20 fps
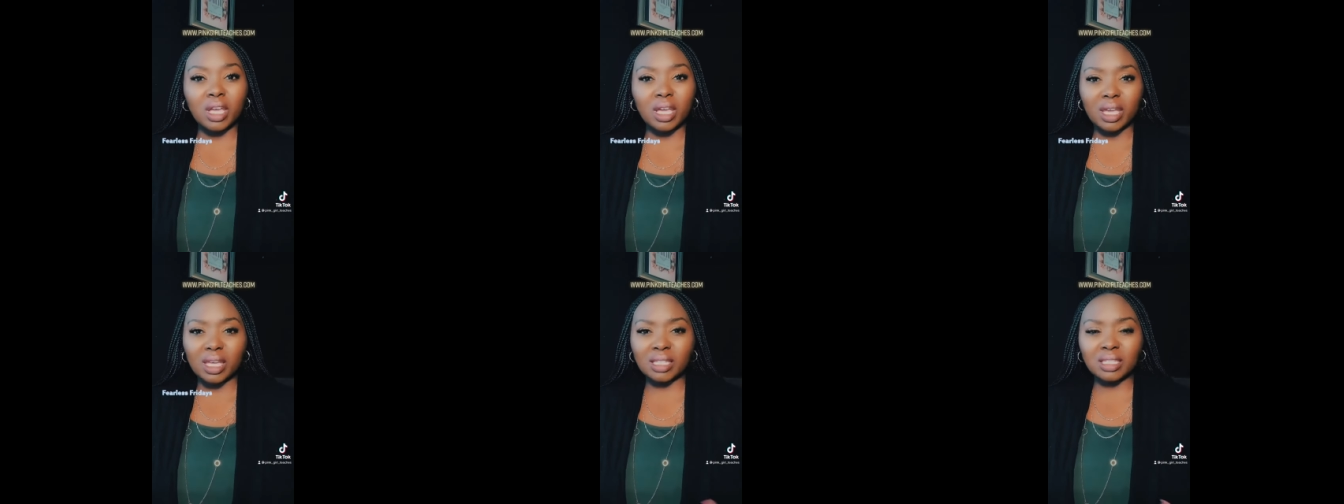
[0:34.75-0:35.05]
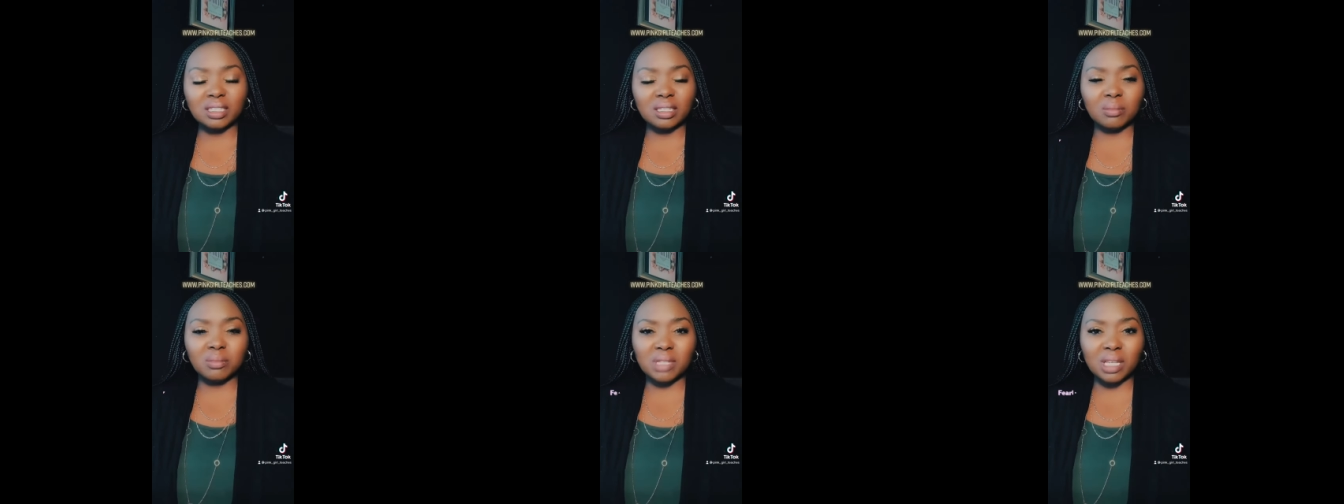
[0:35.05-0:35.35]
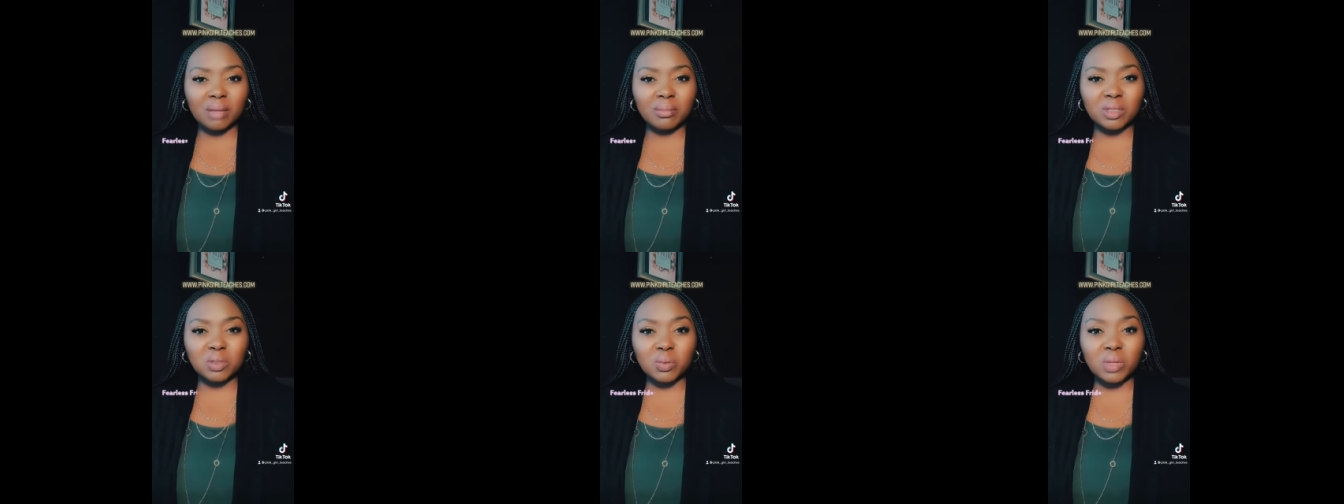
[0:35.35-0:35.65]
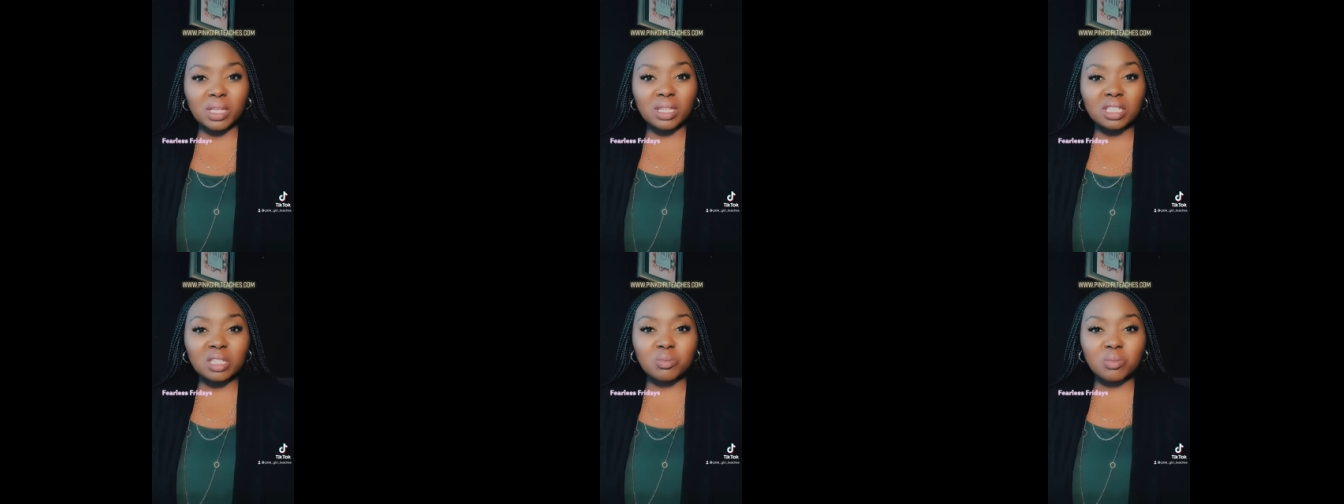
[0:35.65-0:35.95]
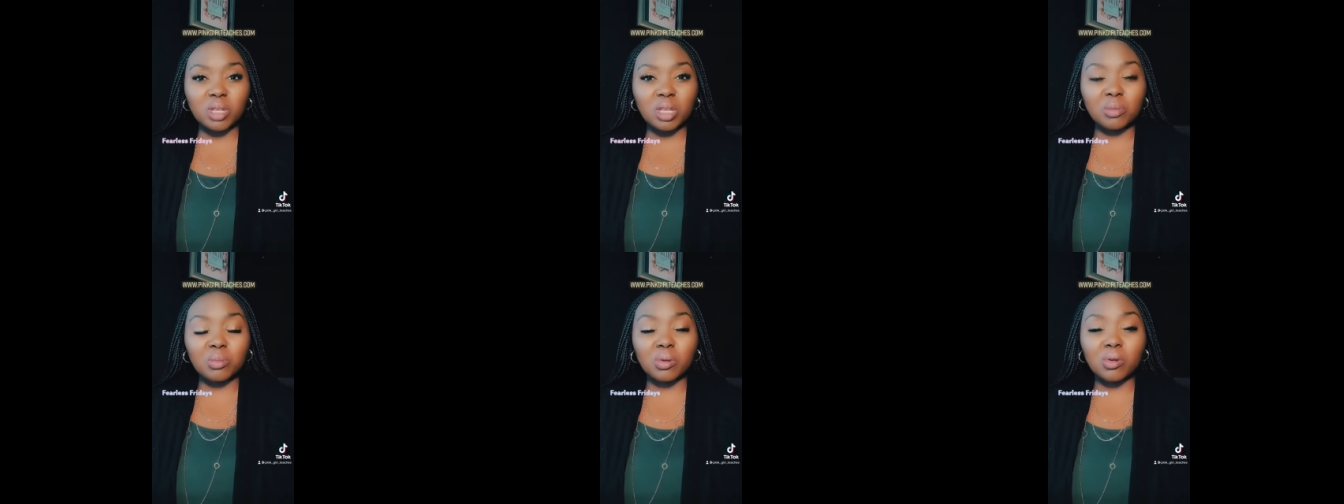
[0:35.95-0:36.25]
And sometimes we as
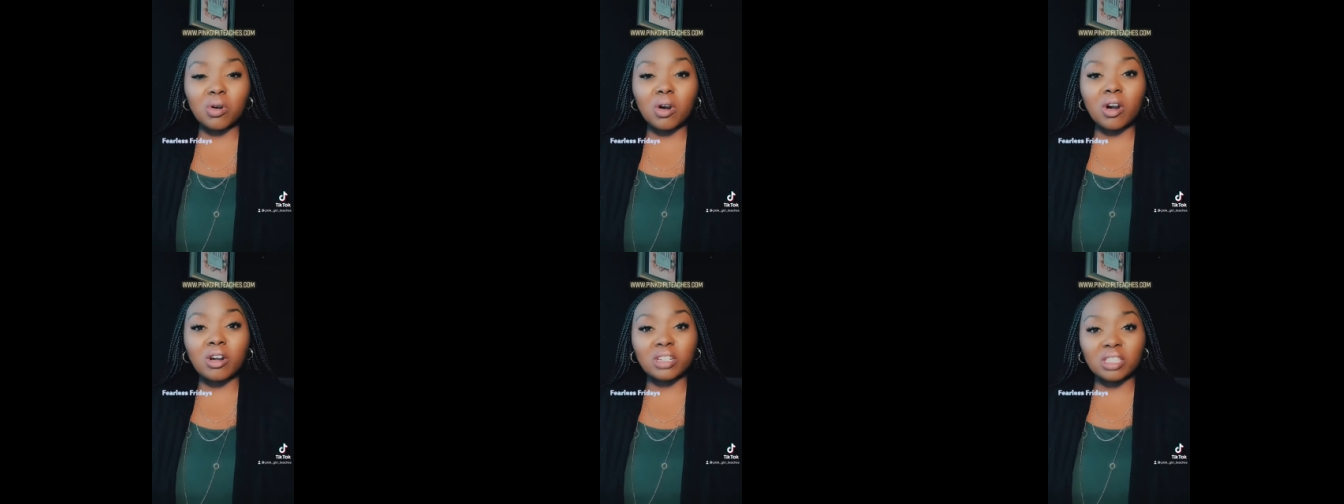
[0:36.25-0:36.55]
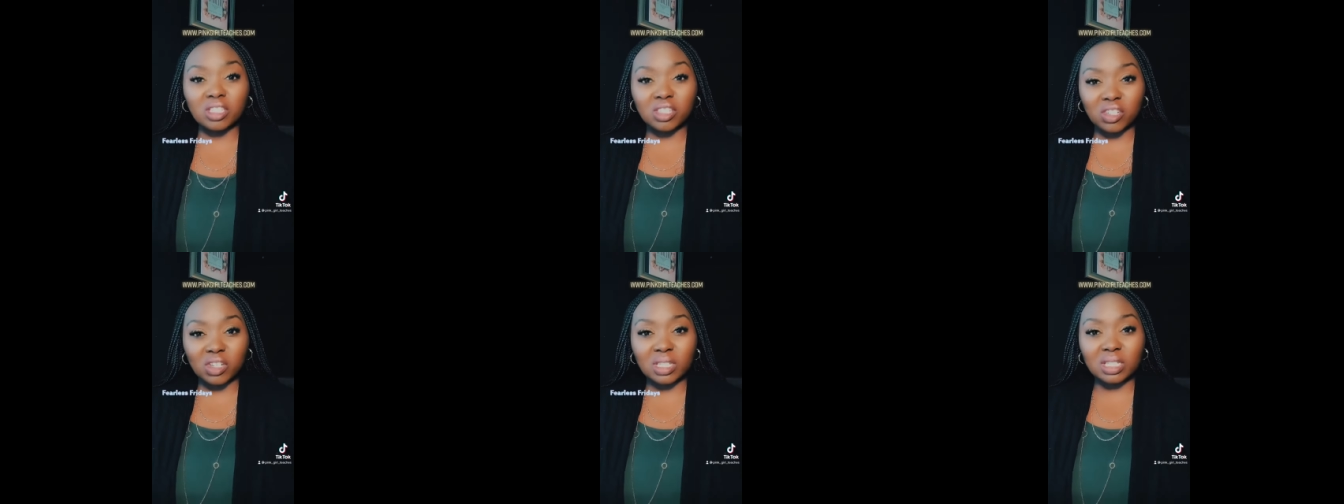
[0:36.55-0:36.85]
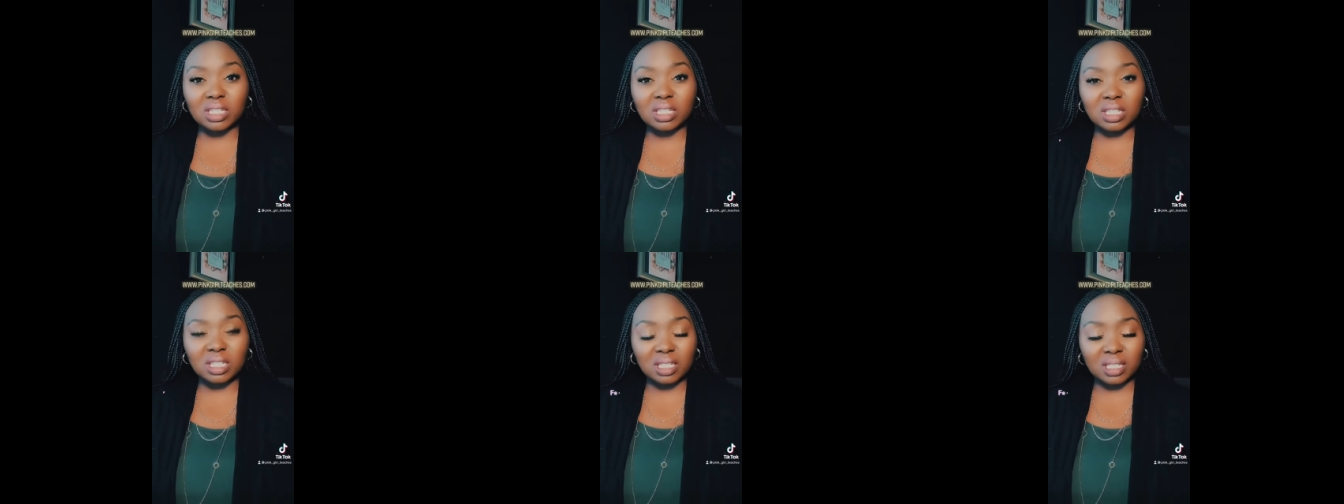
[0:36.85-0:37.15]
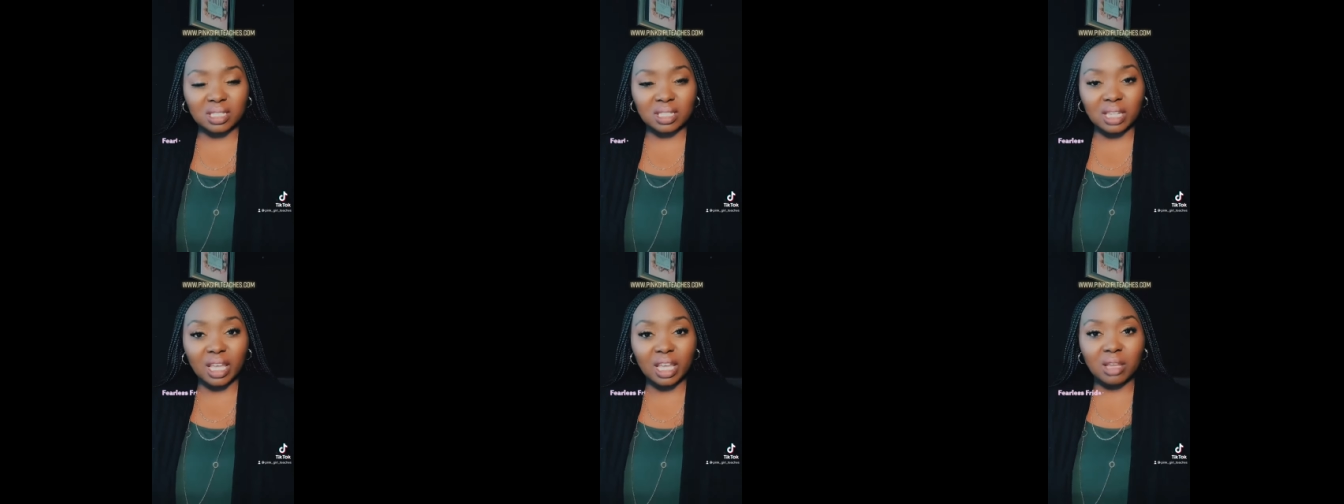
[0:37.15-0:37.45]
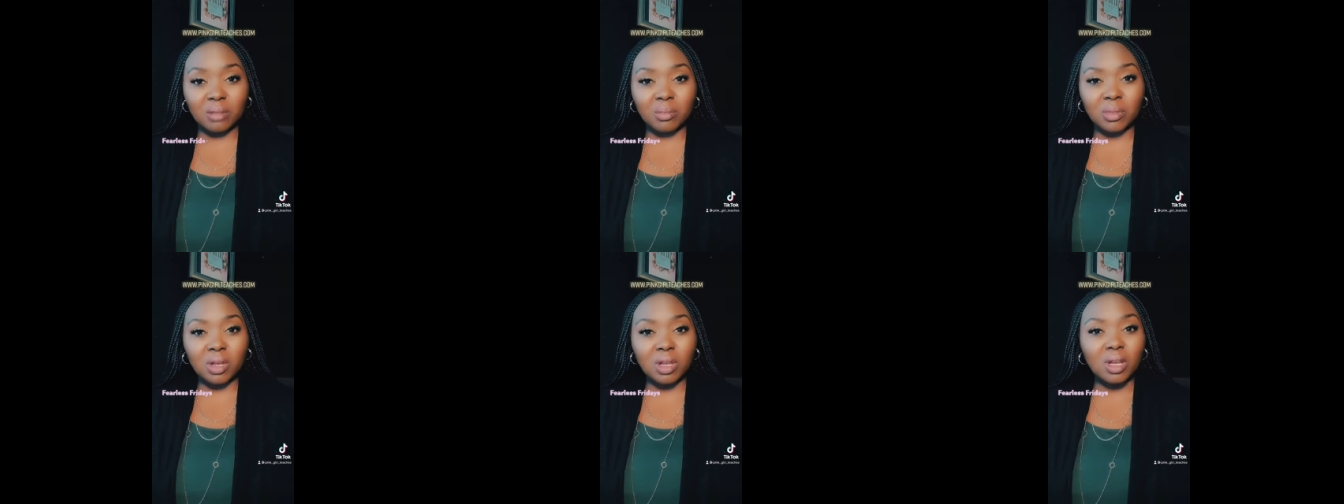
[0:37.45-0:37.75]
people are just the same.